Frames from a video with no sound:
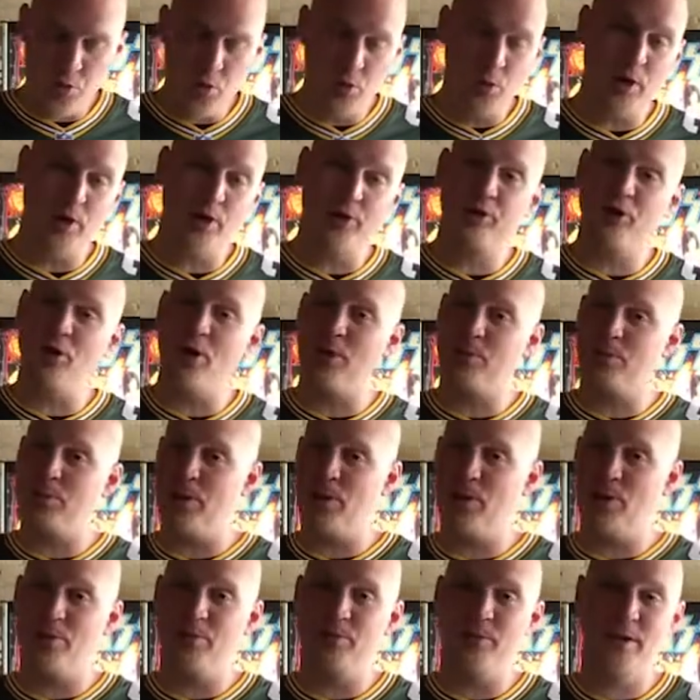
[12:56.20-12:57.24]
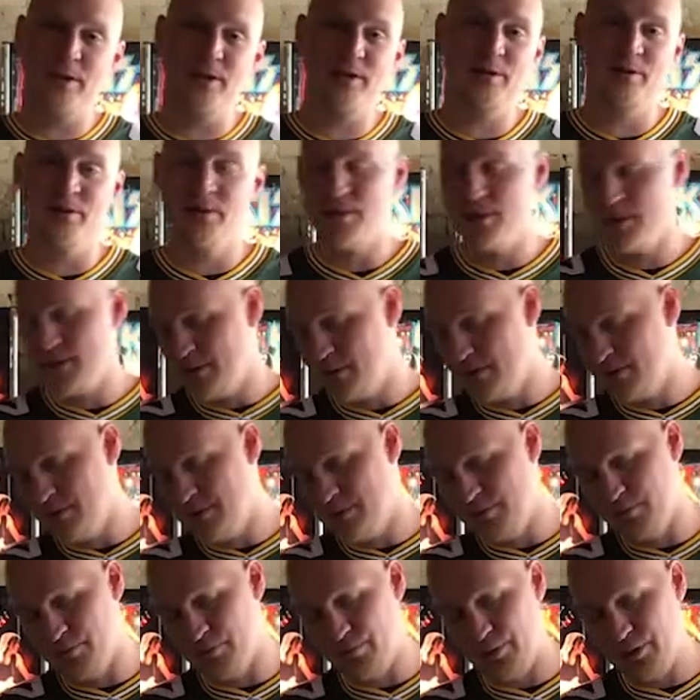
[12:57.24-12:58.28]
Want to talk beer with me?
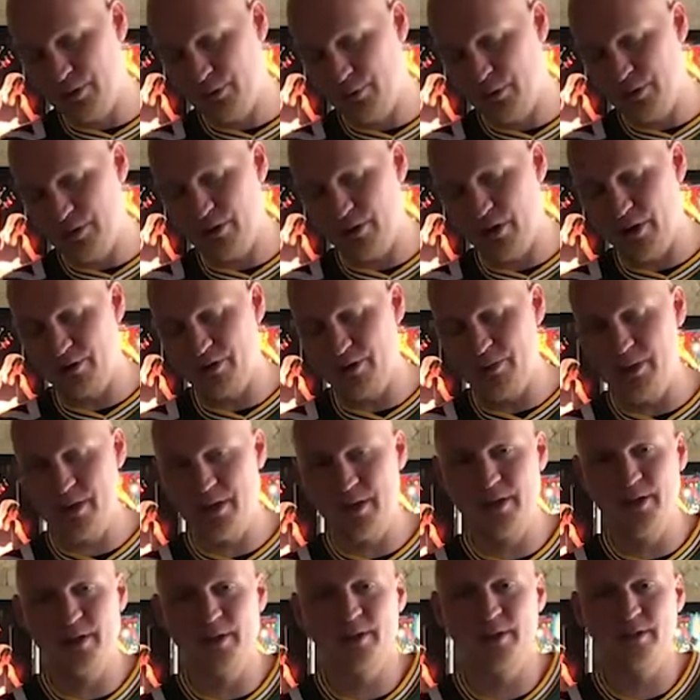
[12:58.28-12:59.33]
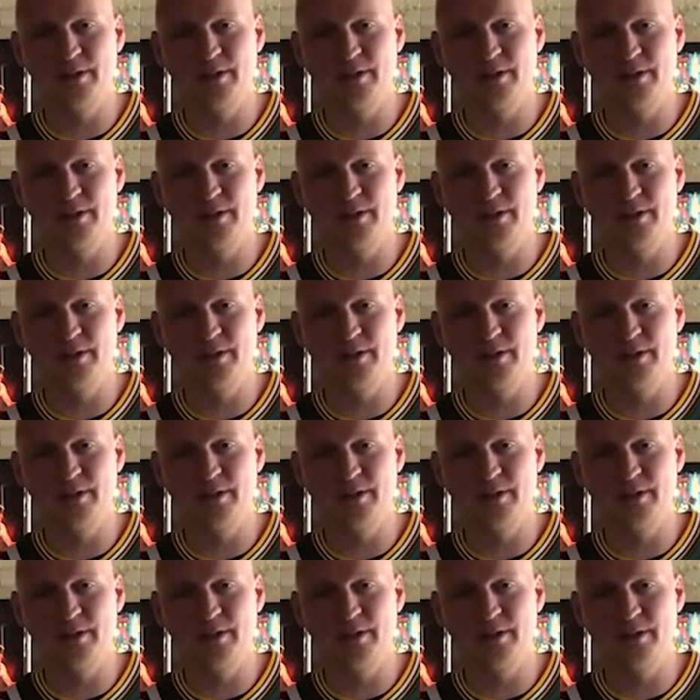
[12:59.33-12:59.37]
Please reach out to me.